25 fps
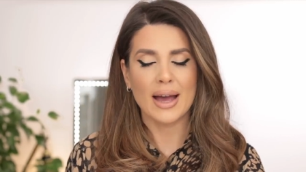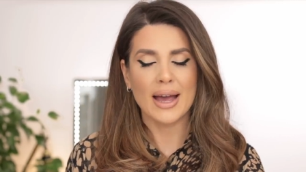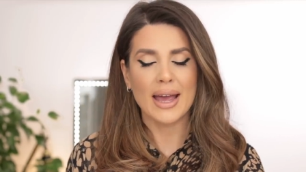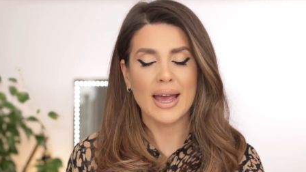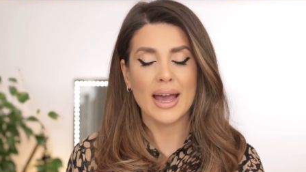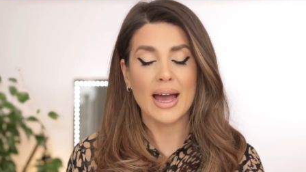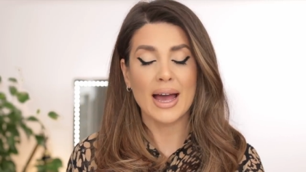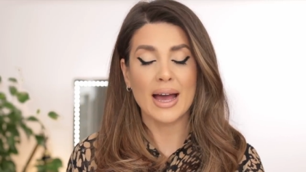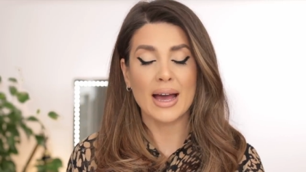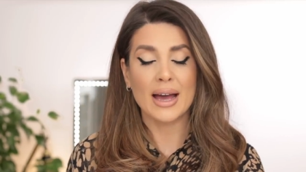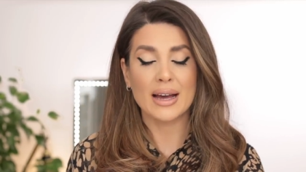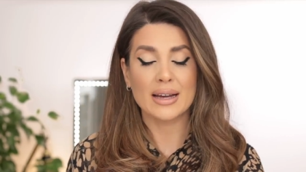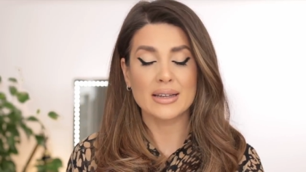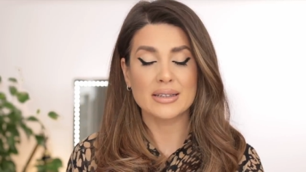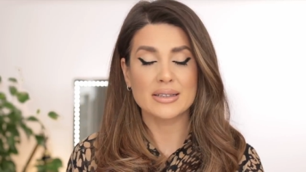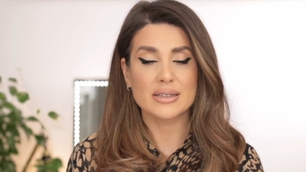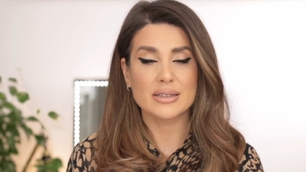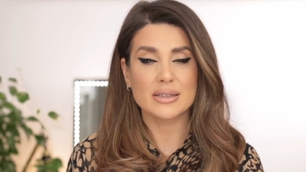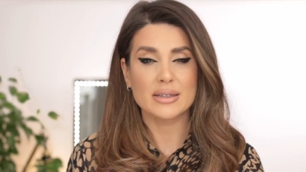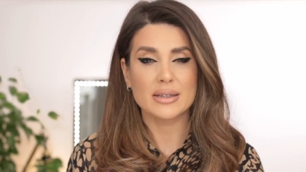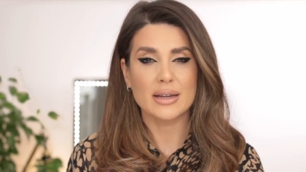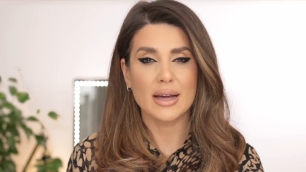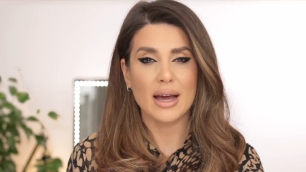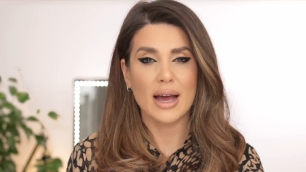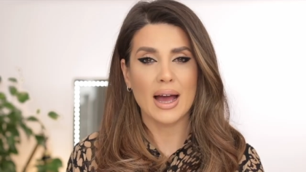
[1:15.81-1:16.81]
I had
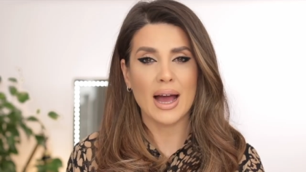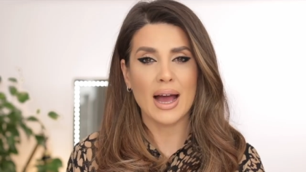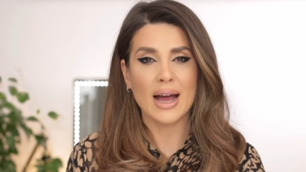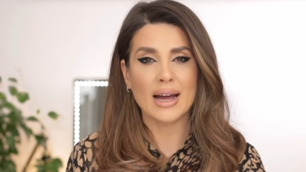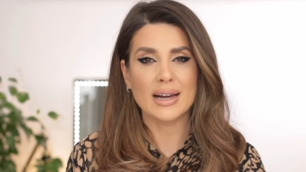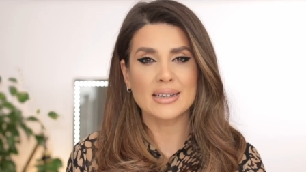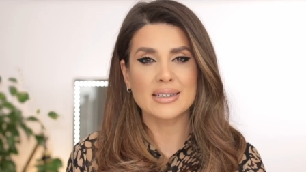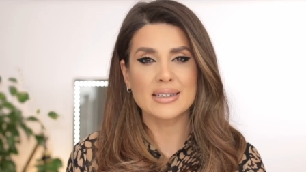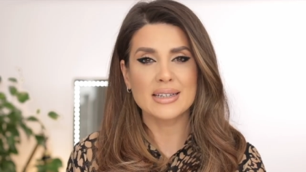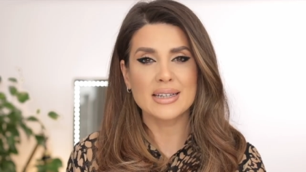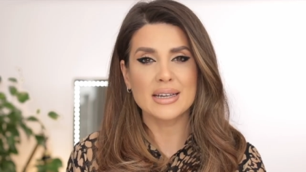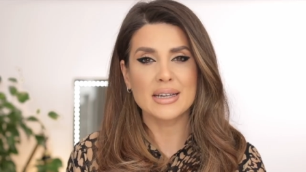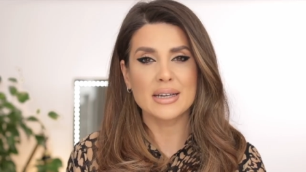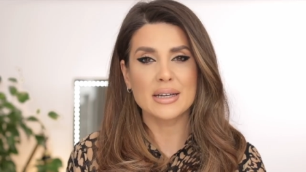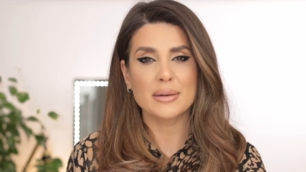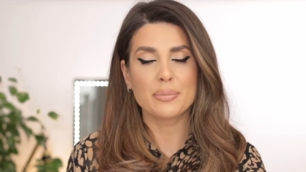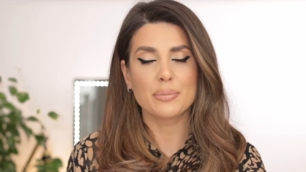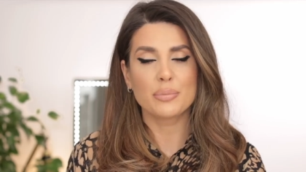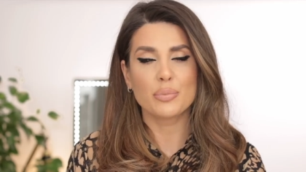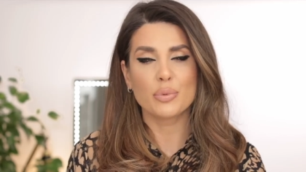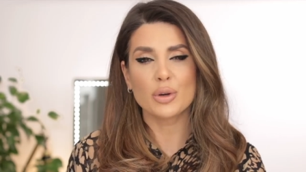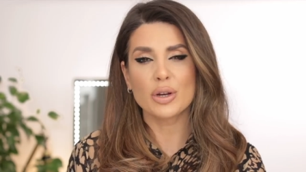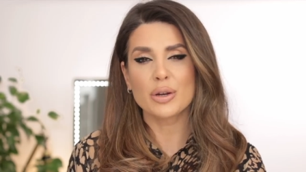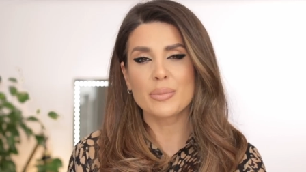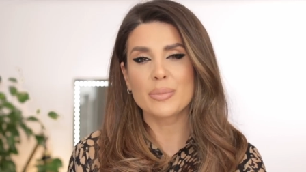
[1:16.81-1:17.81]
acne
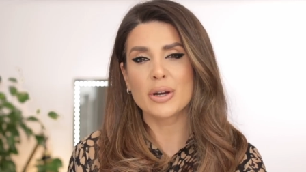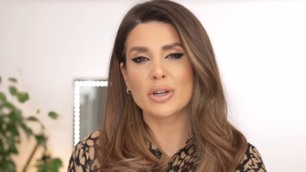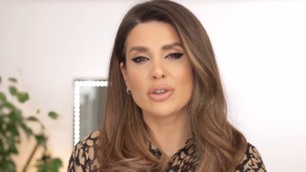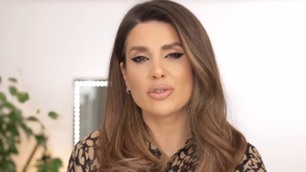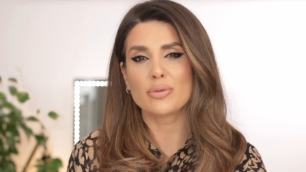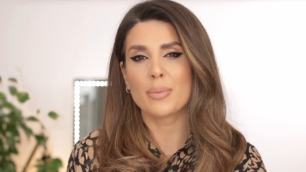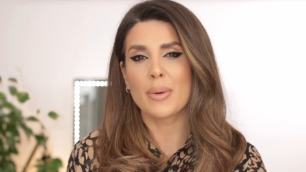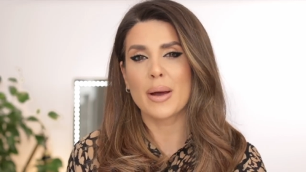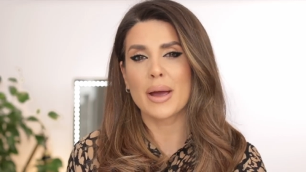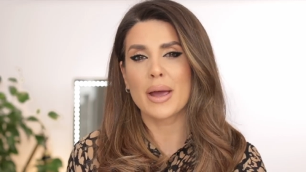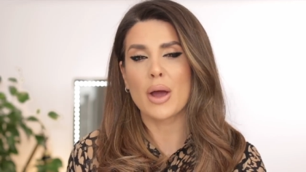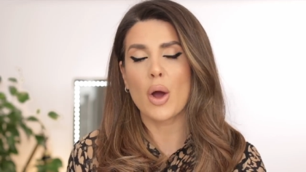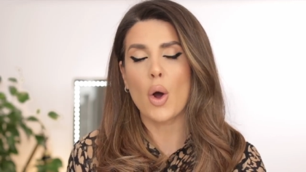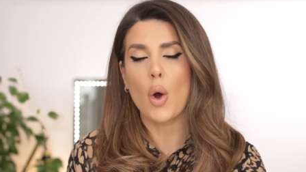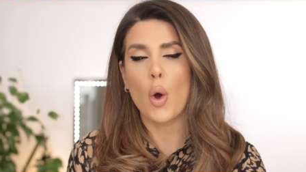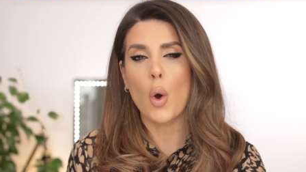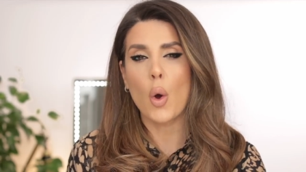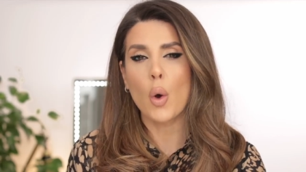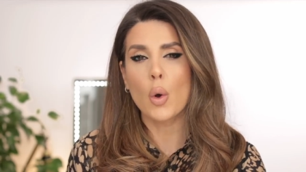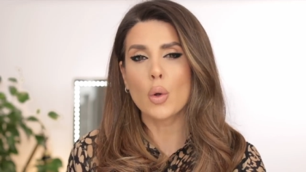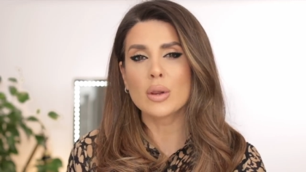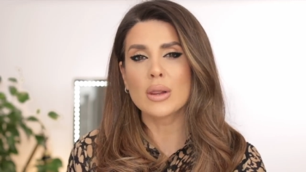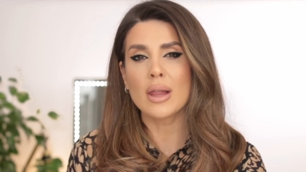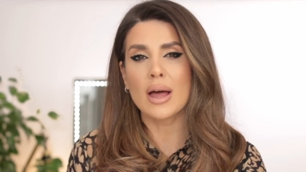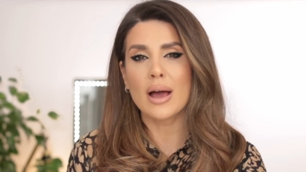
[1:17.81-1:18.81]
pretty much my
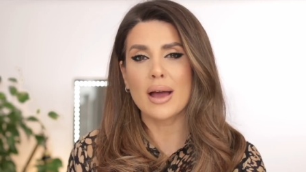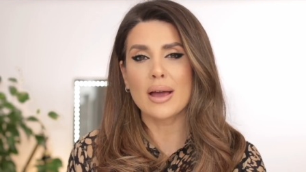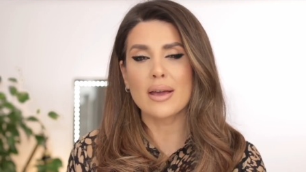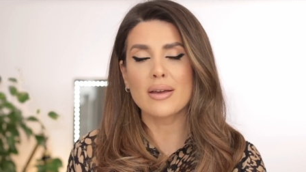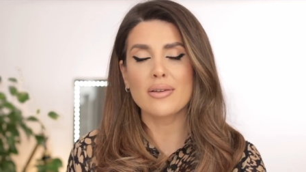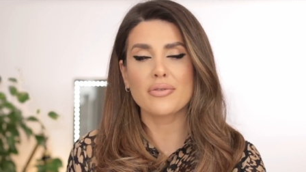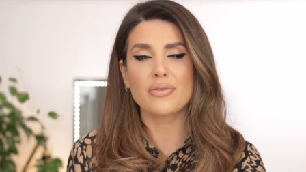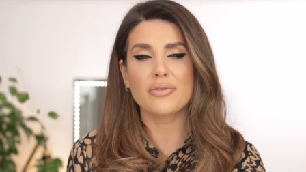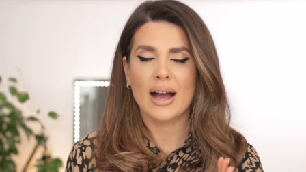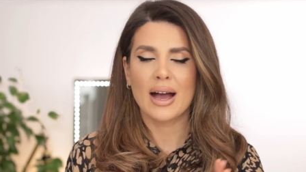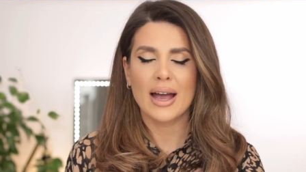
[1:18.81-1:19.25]
whole life.